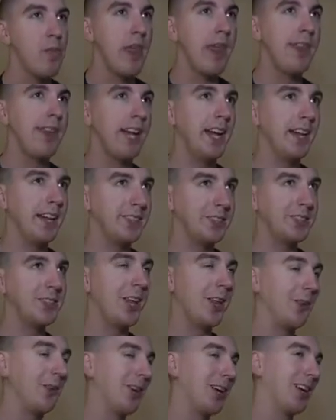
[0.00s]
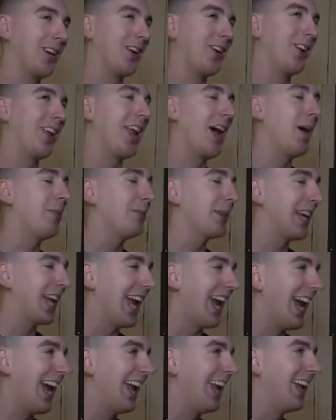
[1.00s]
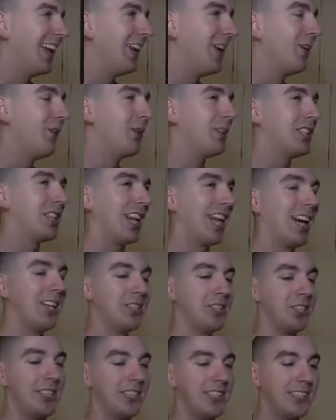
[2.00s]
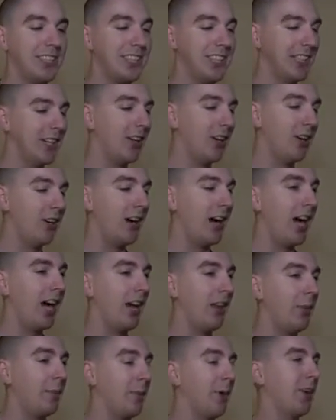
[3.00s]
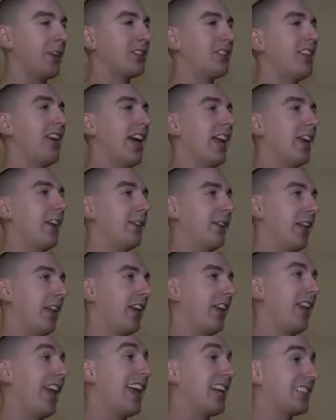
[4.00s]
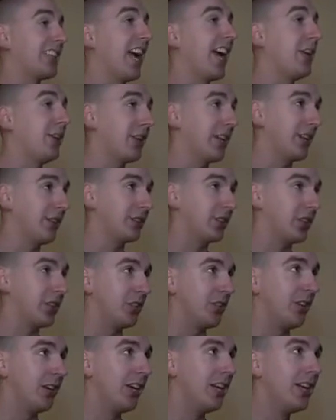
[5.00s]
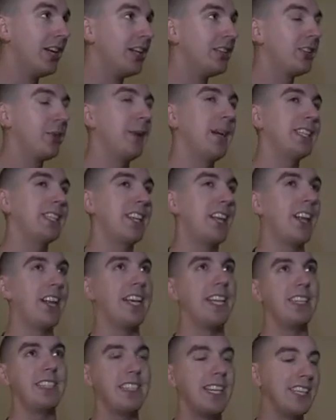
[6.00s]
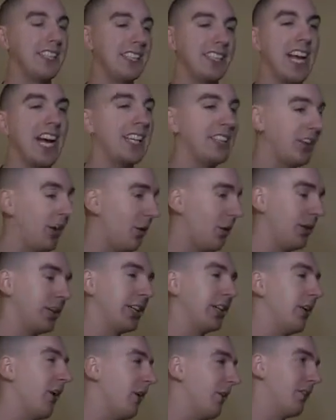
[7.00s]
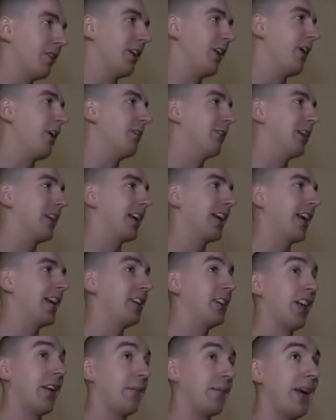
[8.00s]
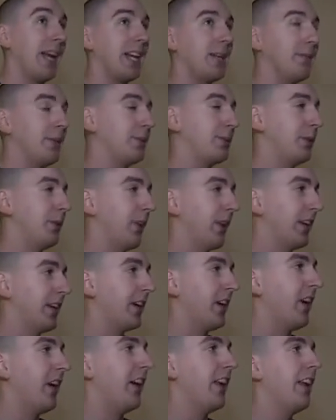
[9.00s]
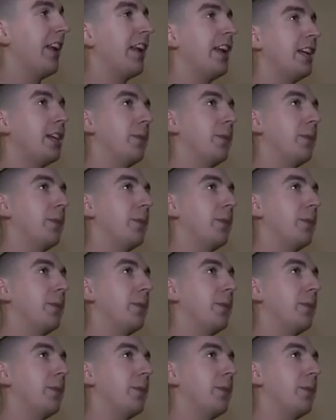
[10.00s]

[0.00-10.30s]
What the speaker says: And then there's another one called Copycat, which allows you to steal the perk set of the last guy who killed you. So basically, say this guy's owning you over and over again, you're like, man, he must be really good.